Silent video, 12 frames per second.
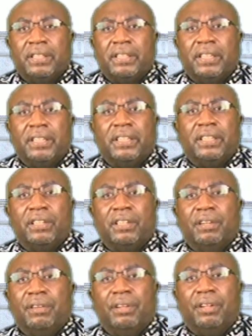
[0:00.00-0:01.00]

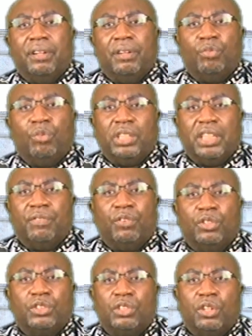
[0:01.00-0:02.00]
the
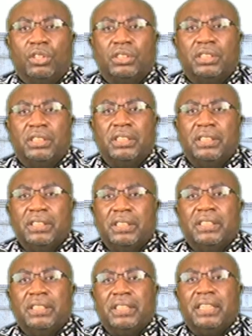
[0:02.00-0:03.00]
wonderful songs
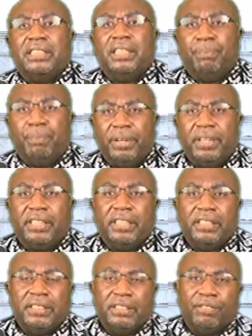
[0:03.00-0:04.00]
that they played
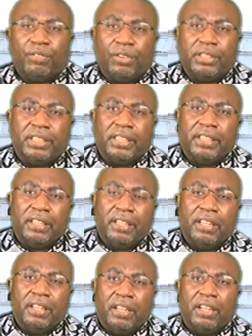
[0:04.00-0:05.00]
for the
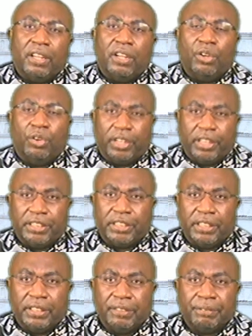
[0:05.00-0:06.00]

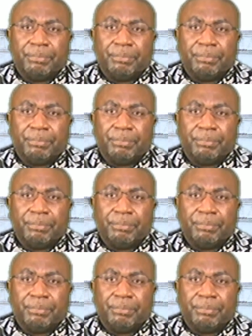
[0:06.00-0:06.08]
occasion.